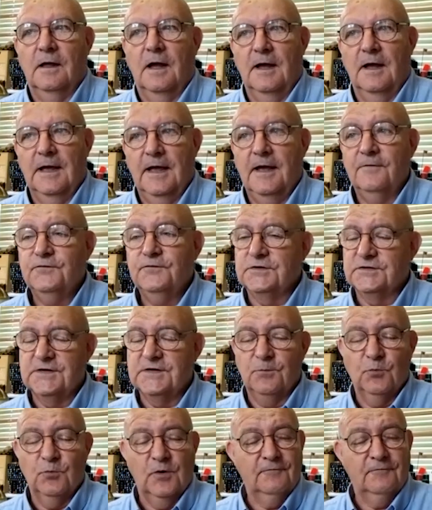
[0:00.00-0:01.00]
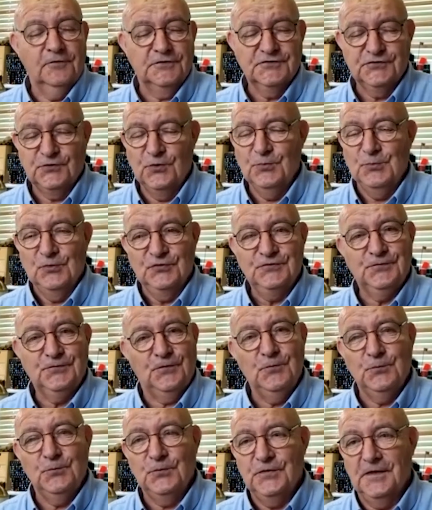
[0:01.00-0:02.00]
I have to say, we're having so much
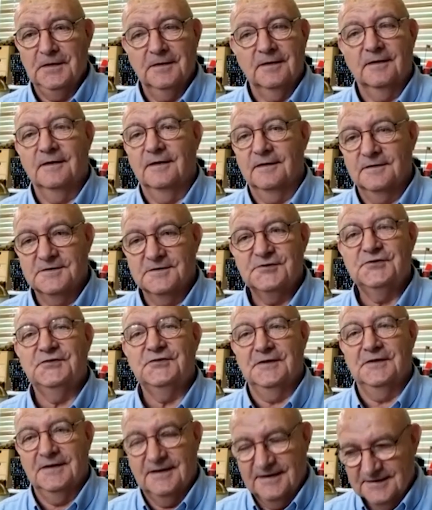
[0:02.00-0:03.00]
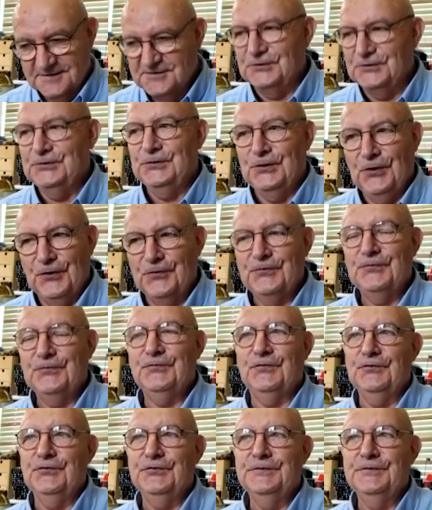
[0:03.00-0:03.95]
fun with it. It's a lot of fun.